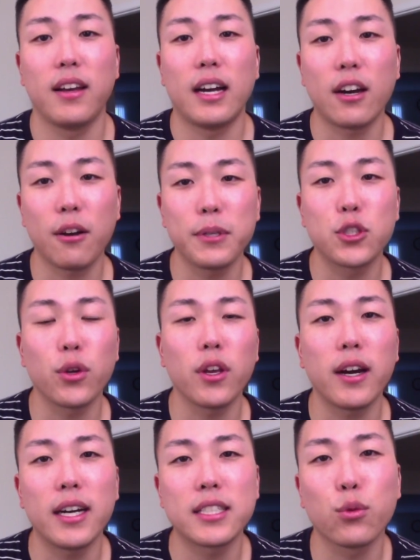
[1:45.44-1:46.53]
I'm going to be showing you
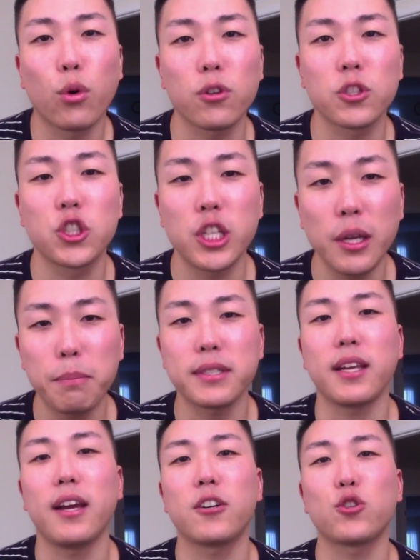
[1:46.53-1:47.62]
guys the world's
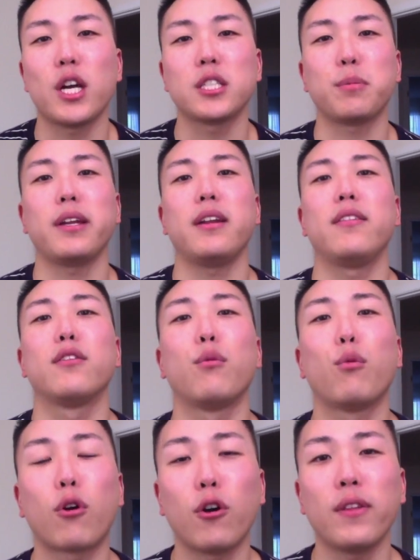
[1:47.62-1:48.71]
cheapest hair transplant in the
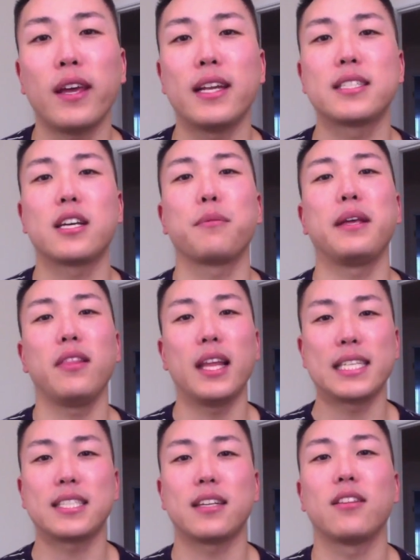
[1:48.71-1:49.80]
world, and it's going to be
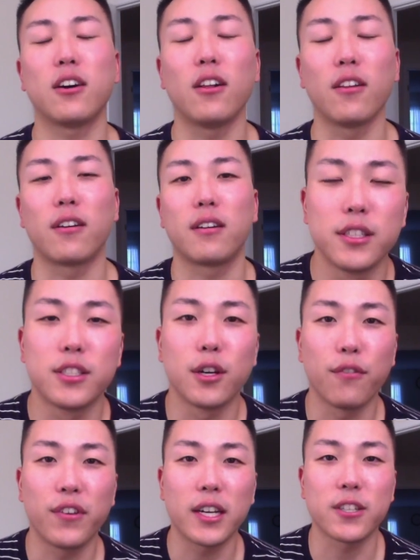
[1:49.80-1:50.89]
less than a dollar.
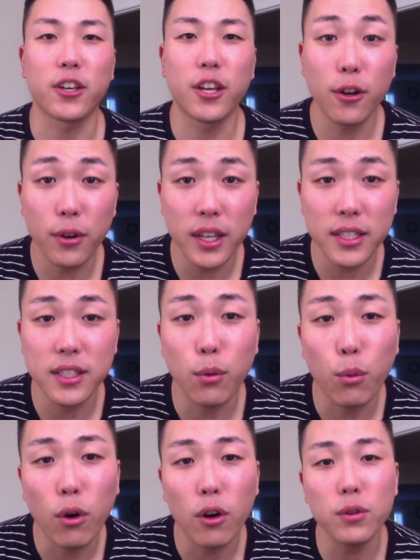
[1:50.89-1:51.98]
So if you guys are curious, the
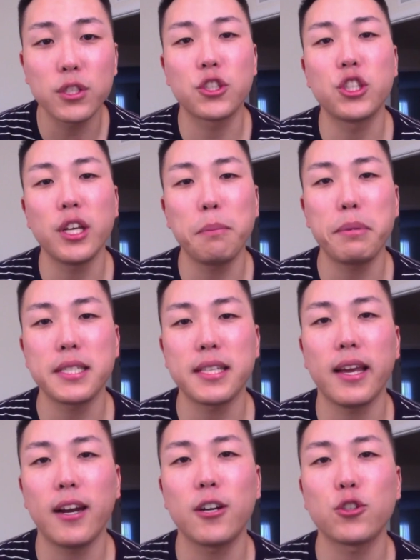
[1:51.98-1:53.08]
world's cheapest
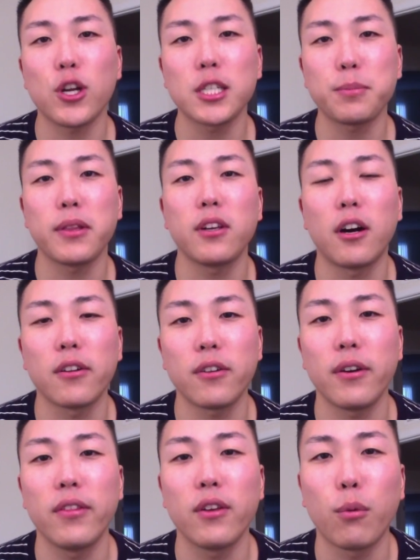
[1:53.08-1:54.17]
hair transplant doctor
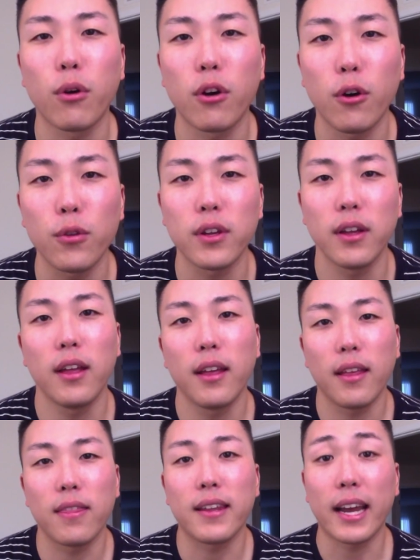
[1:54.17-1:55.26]
in the world
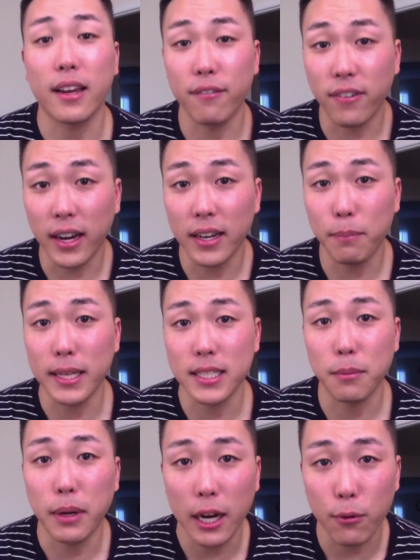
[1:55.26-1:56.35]
that I can find based
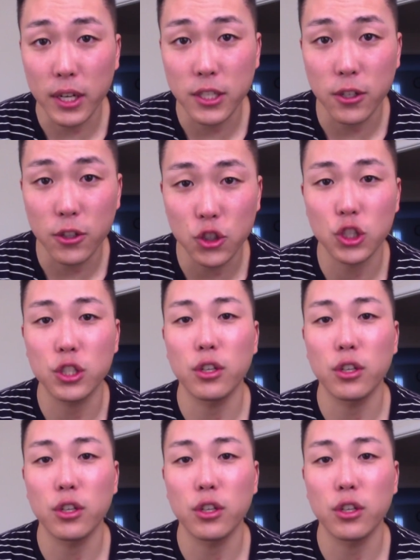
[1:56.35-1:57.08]
on my research